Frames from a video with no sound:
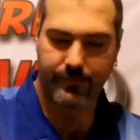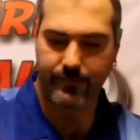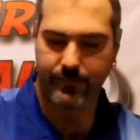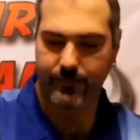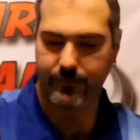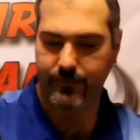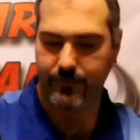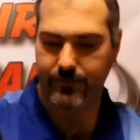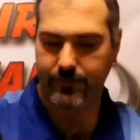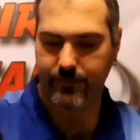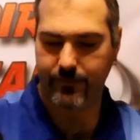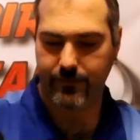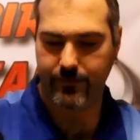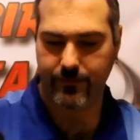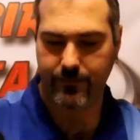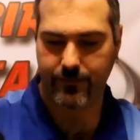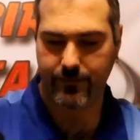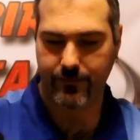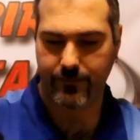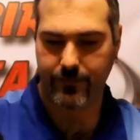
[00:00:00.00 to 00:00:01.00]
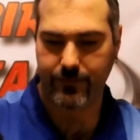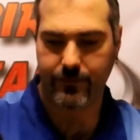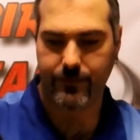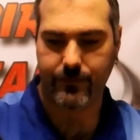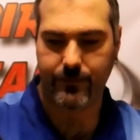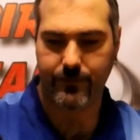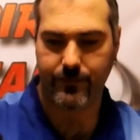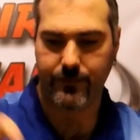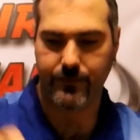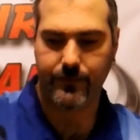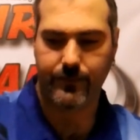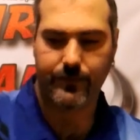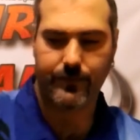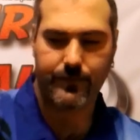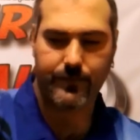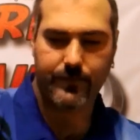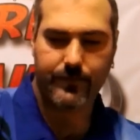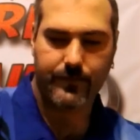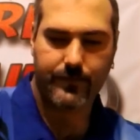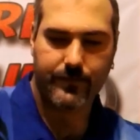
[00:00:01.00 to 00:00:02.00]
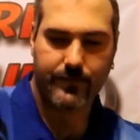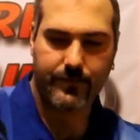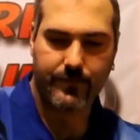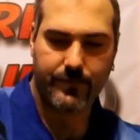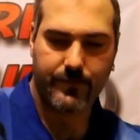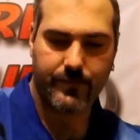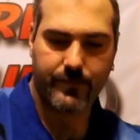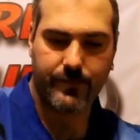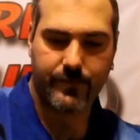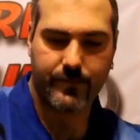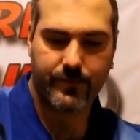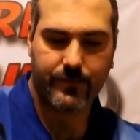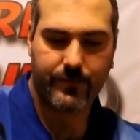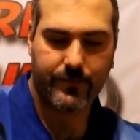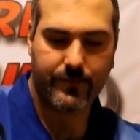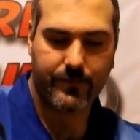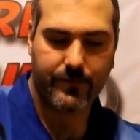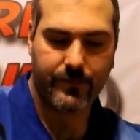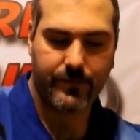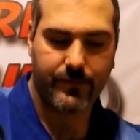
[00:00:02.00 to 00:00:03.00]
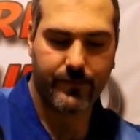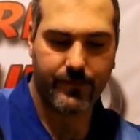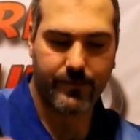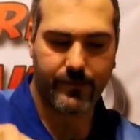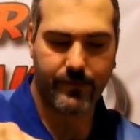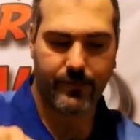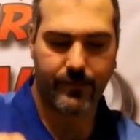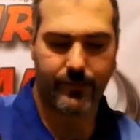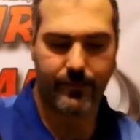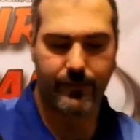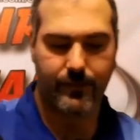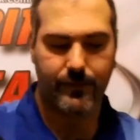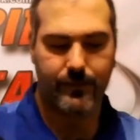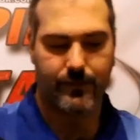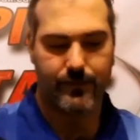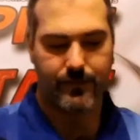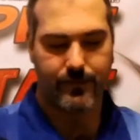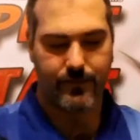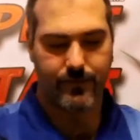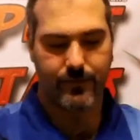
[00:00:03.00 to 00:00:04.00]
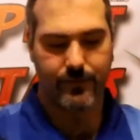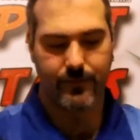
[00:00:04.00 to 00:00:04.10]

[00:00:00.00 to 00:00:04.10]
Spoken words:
(no one is talking)